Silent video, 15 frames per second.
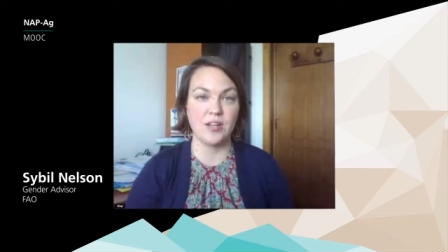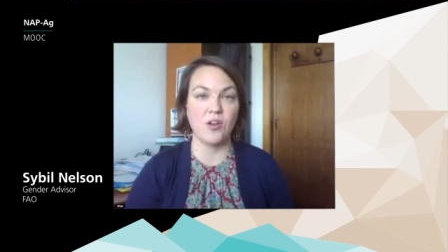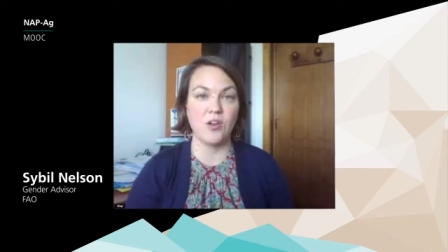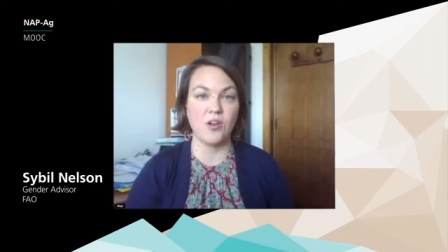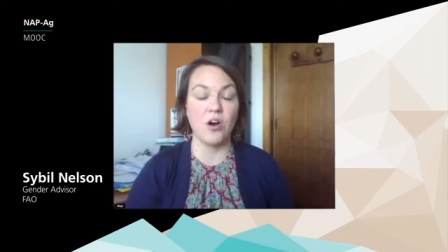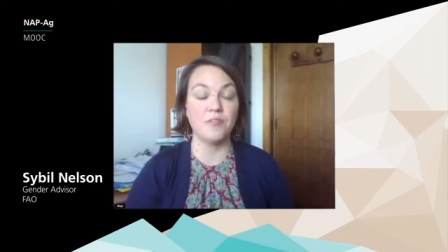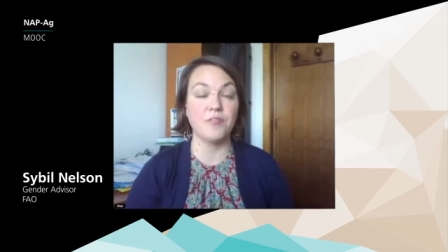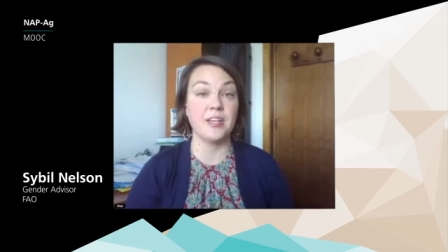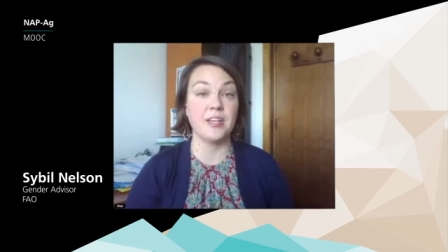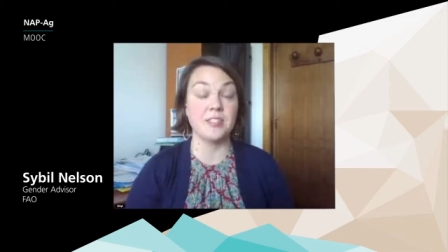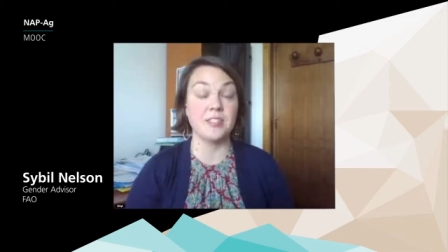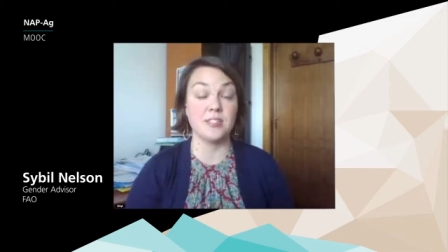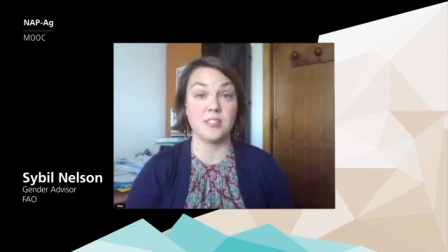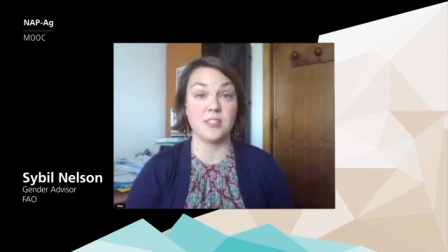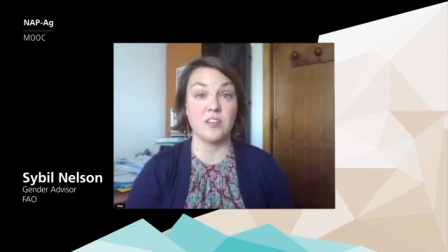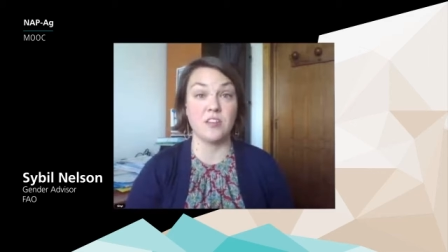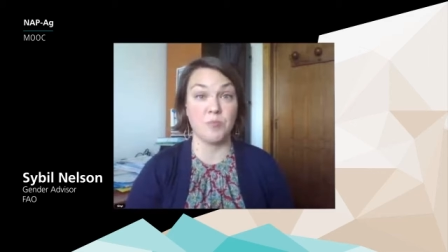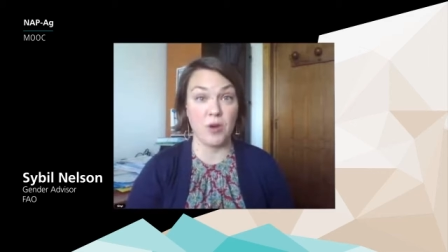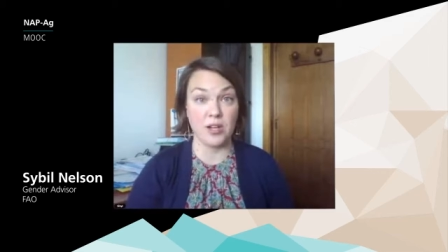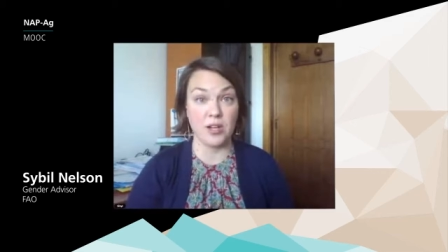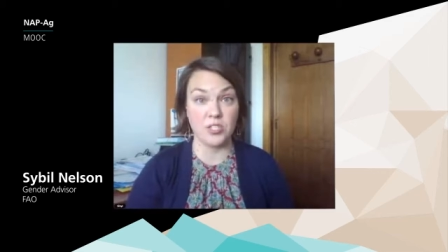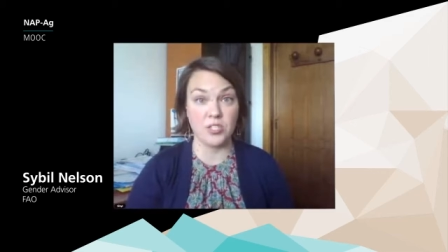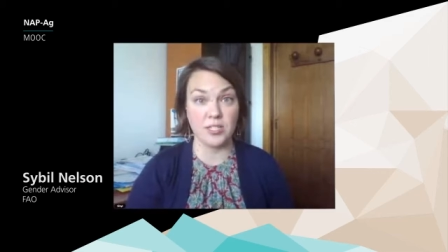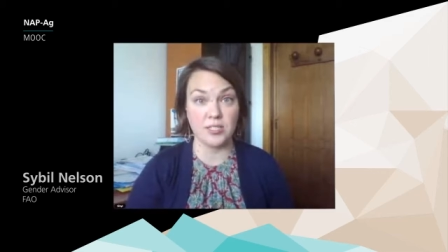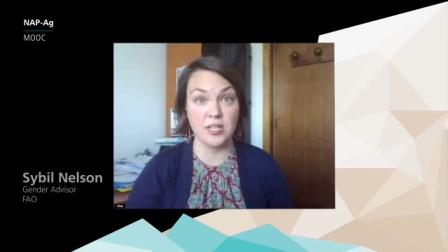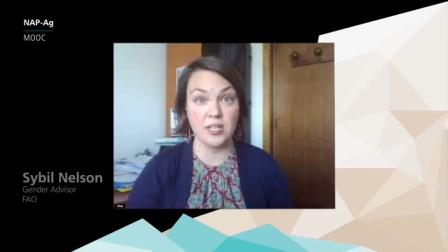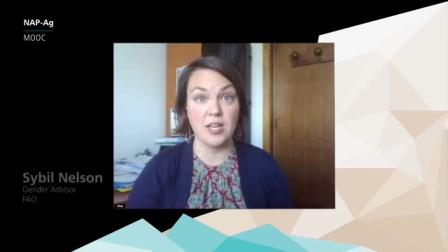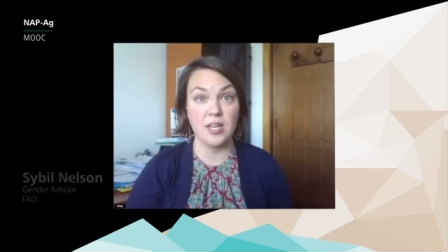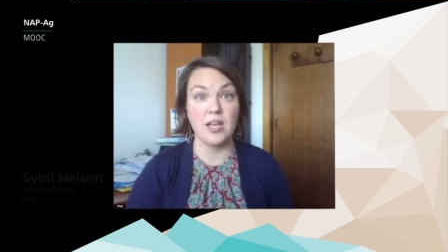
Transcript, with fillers: in all phases of project